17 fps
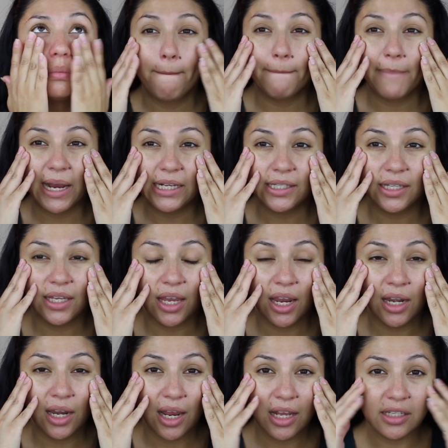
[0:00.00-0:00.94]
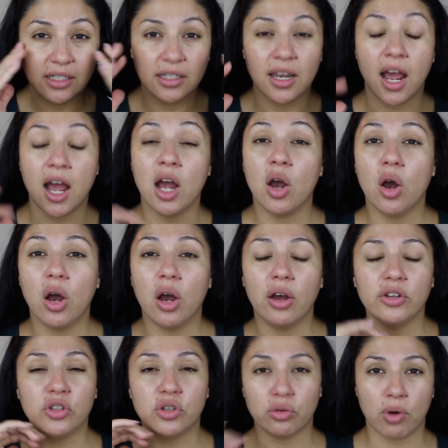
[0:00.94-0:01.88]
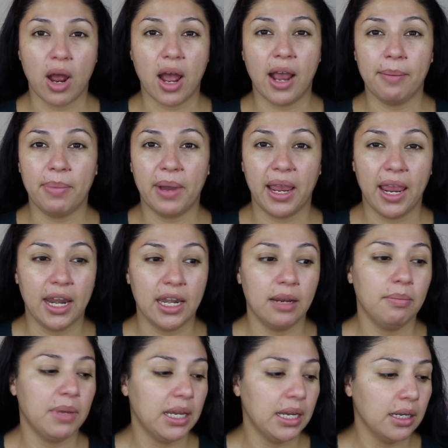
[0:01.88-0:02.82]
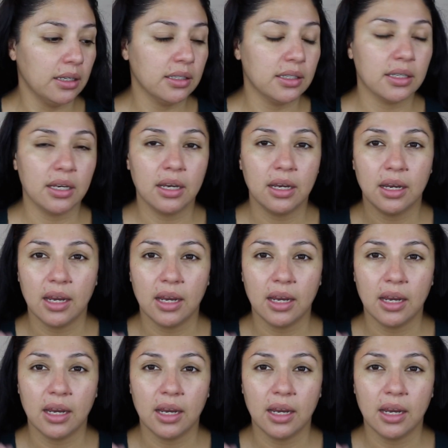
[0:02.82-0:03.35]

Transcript: My skin is not dry by any means.